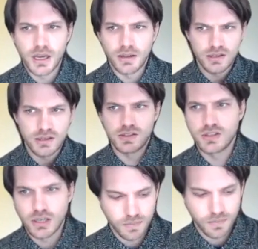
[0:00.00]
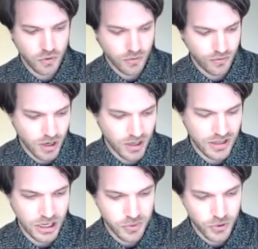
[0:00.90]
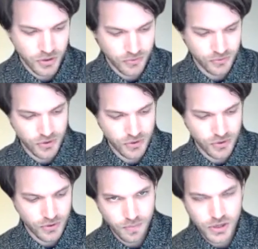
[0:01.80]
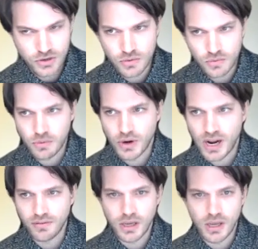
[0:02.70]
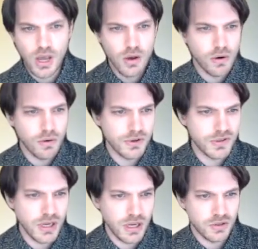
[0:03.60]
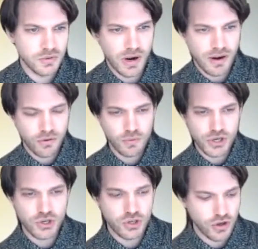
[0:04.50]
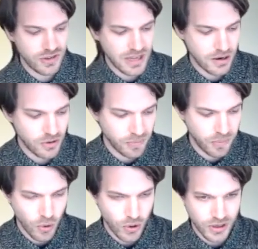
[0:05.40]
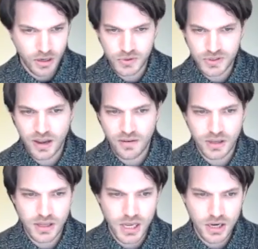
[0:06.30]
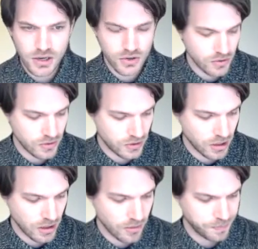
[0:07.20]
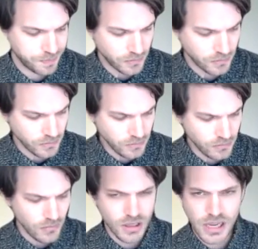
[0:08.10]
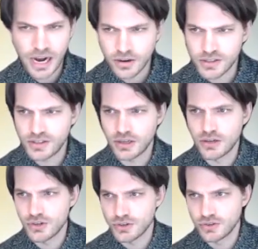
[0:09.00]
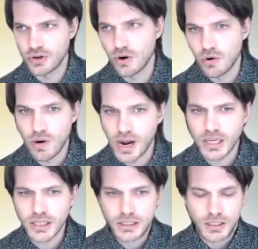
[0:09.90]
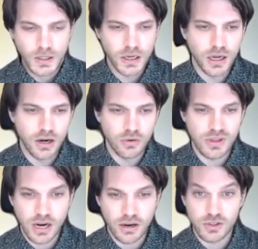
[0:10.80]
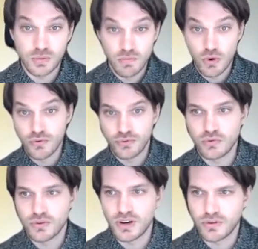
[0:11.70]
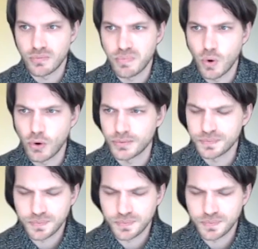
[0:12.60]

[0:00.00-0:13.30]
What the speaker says: this is a Grafana dashboard of the issue we were having. What we were seeing is whenever we shut down the port that was having the issues, the errors didn't just go away. No, the errors moved to a different port,